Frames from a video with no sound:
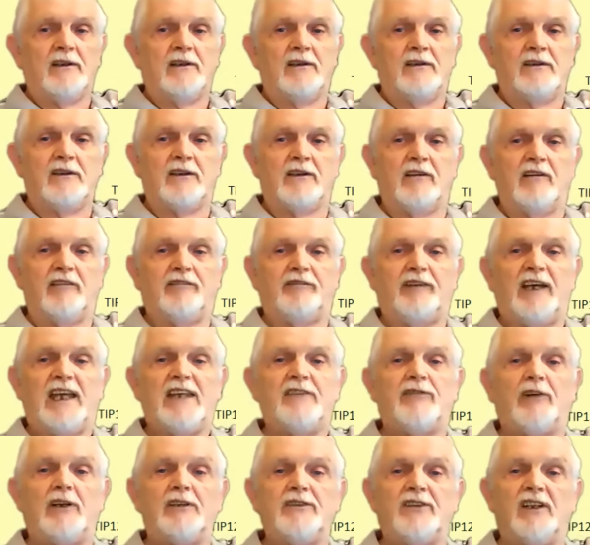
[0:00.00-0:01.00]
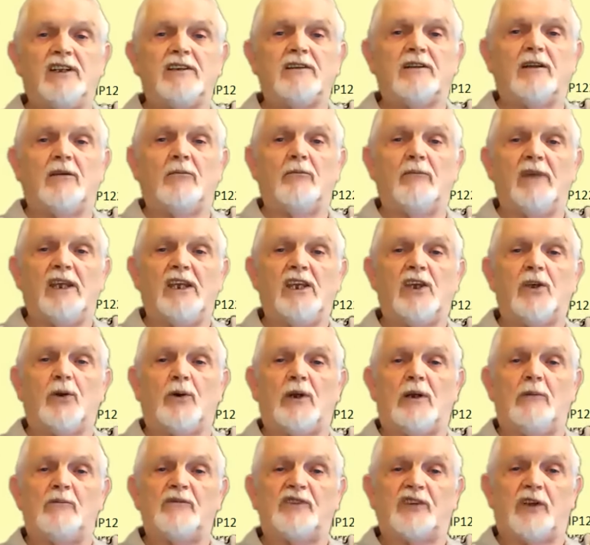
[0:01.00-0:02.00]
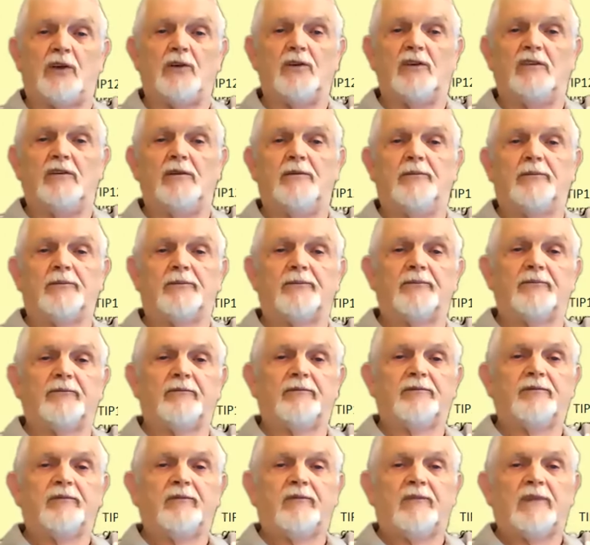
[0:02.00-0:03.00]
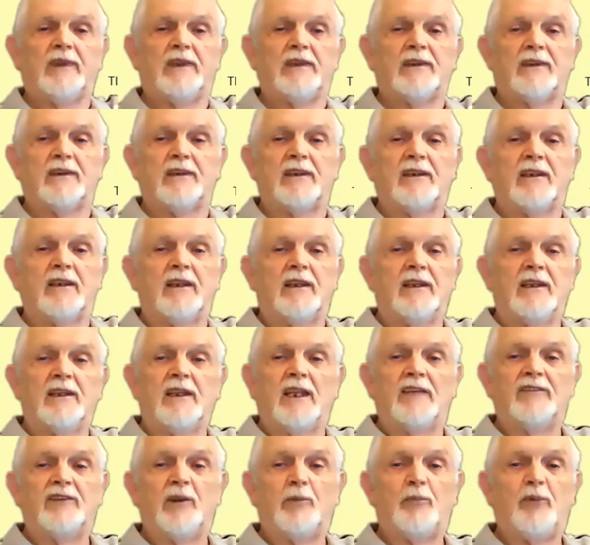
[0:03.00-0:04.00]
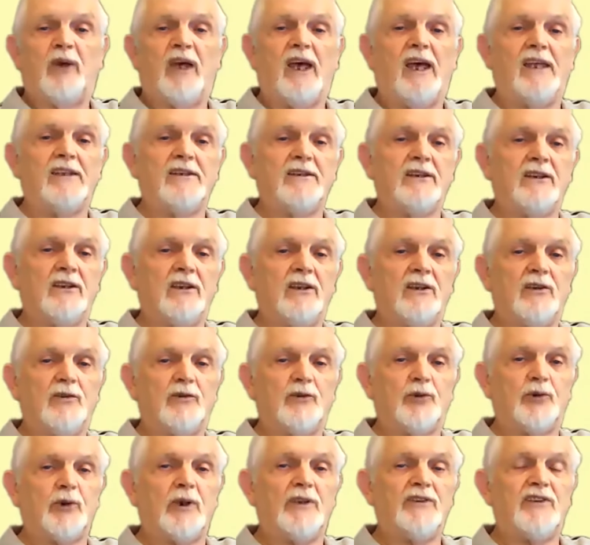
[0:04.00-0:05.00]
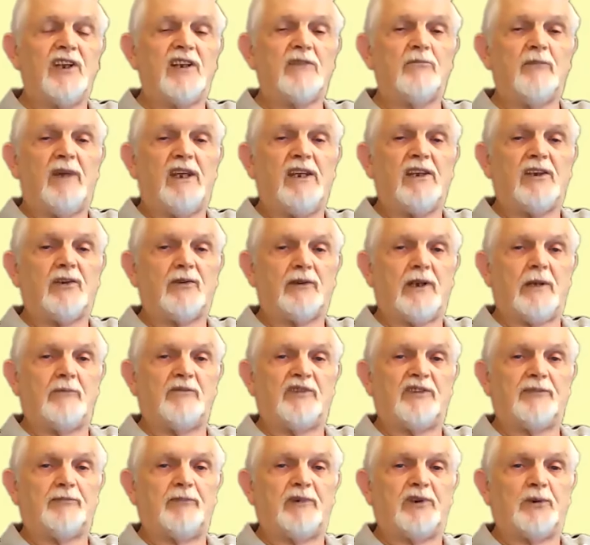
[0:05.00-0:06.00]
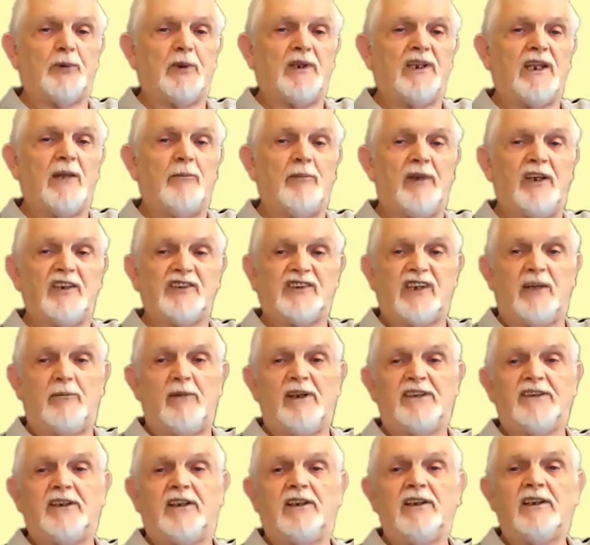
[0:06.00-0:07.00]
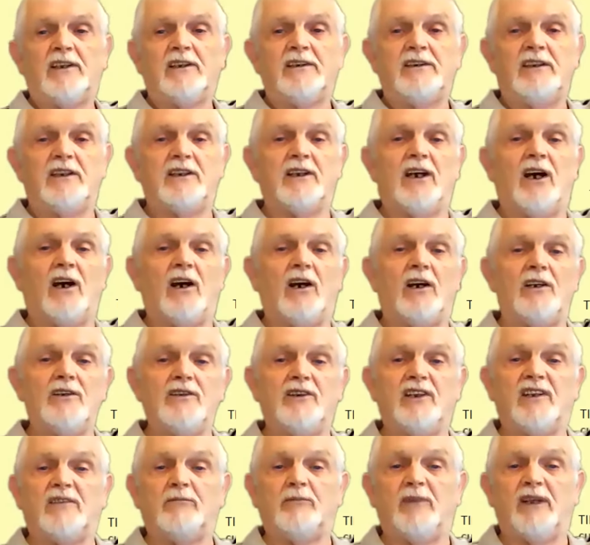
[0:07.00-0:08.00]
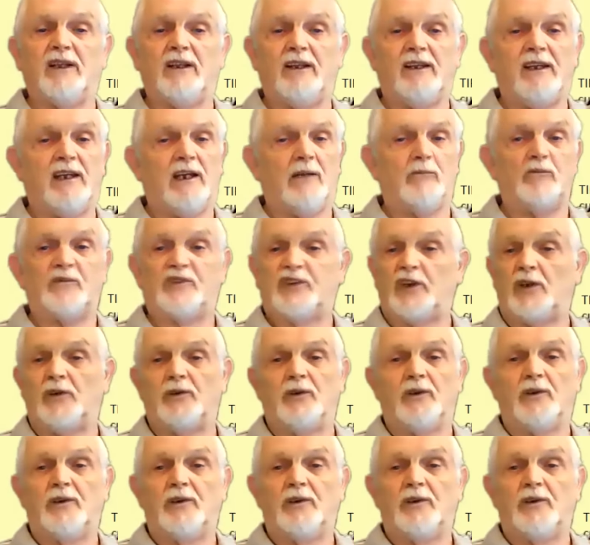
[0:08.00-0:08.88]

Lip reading: you get 500 microamps out. If you put in 200 microamps between the base and emitter, you get 100 milliamps out.